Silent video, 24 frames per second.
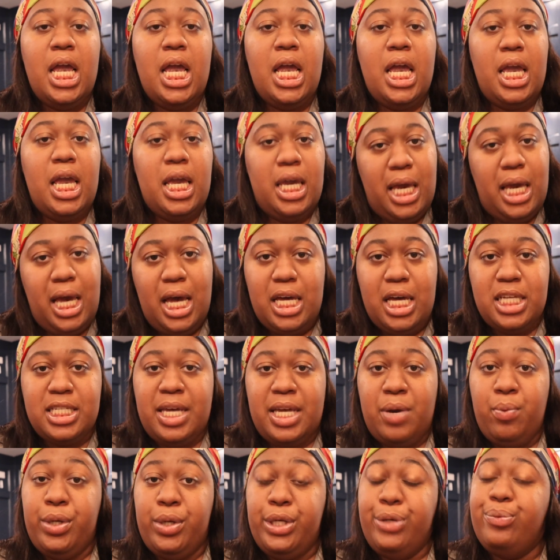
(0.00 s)
And yes,
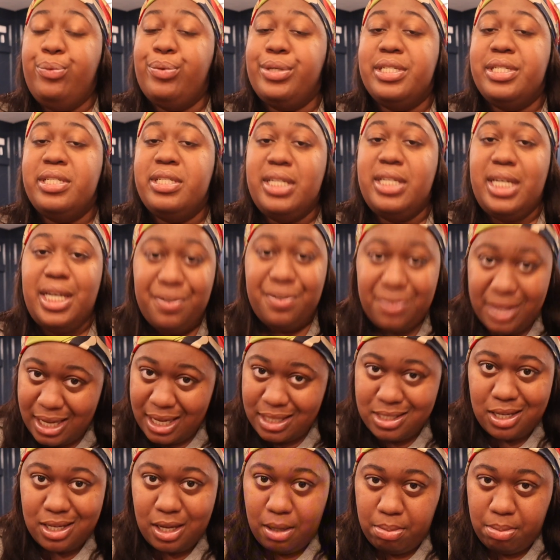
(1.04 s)
and when you receive
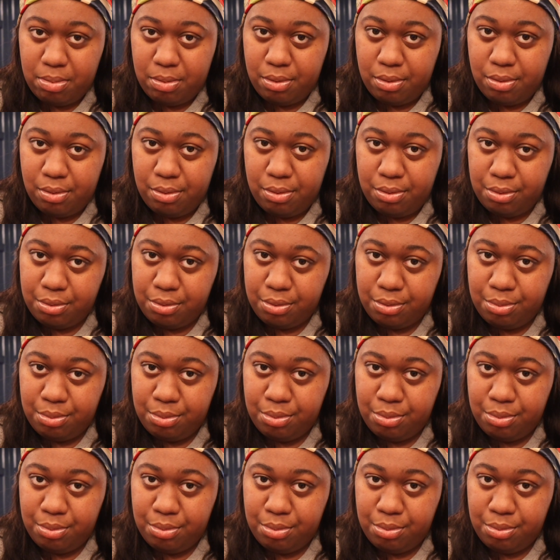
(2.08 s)
that sample,